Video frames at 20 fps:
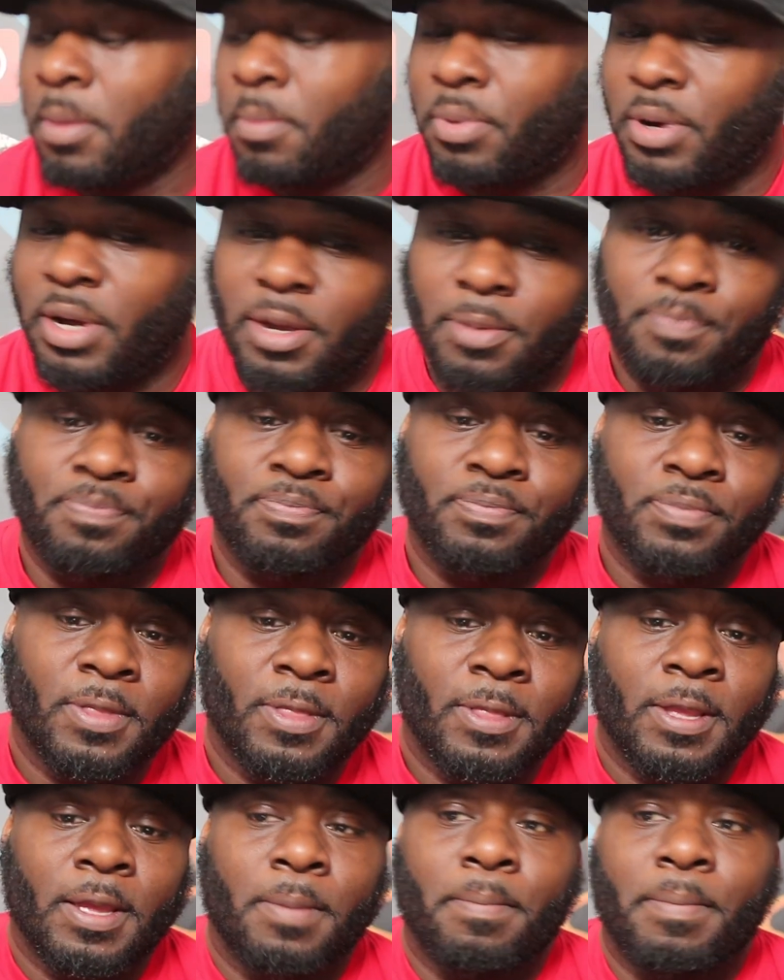But
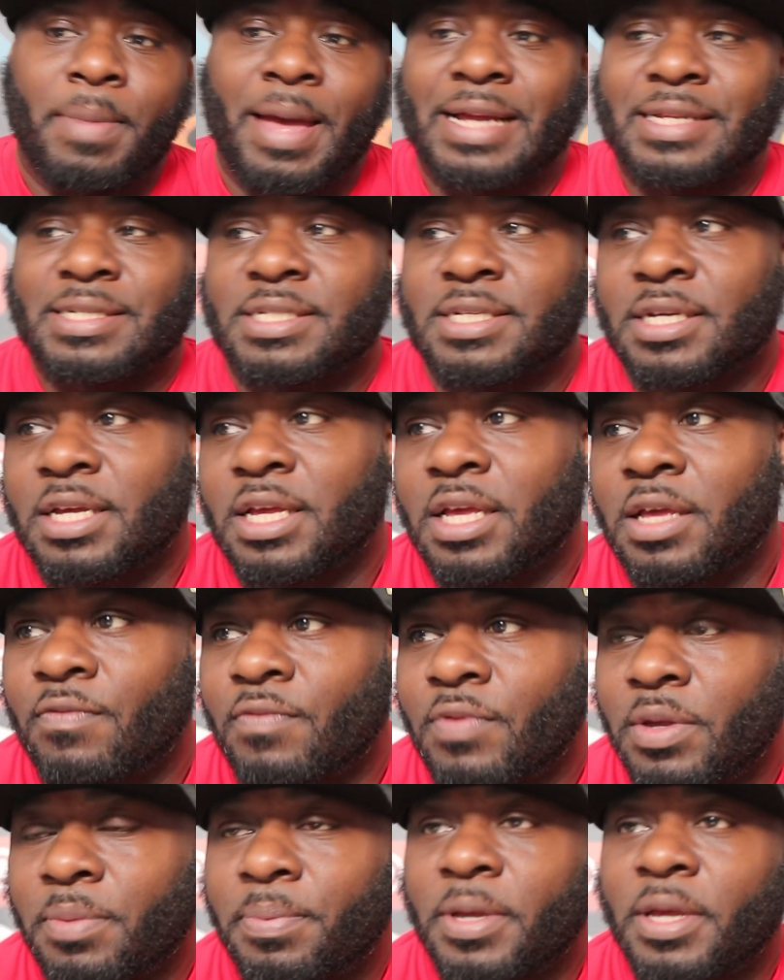back to M
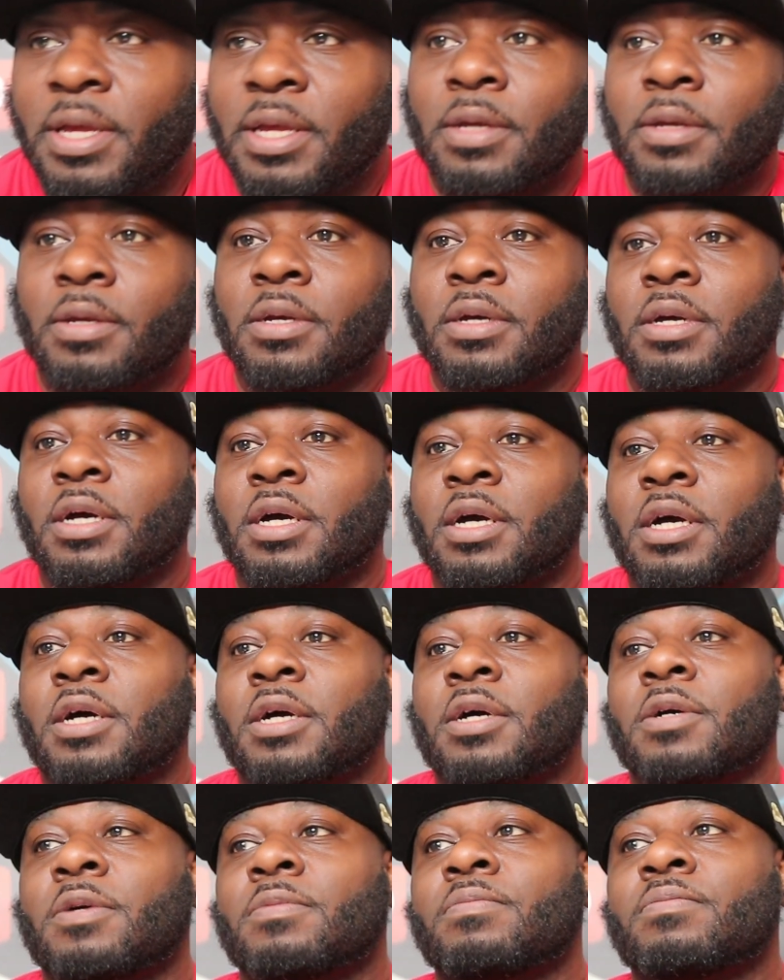V P,
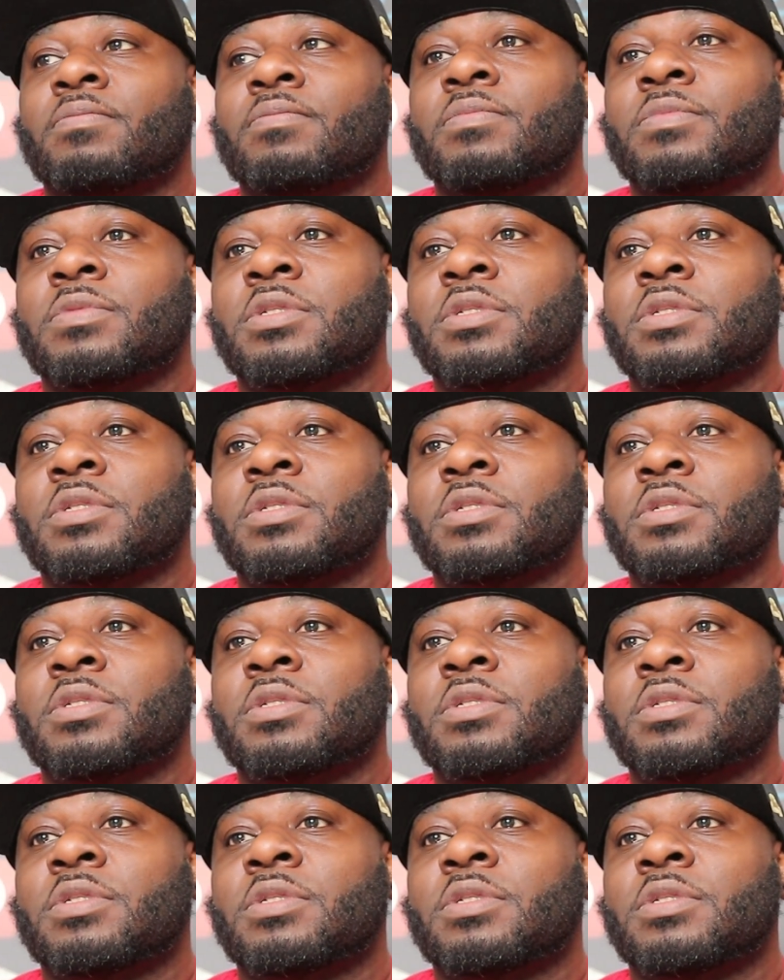um,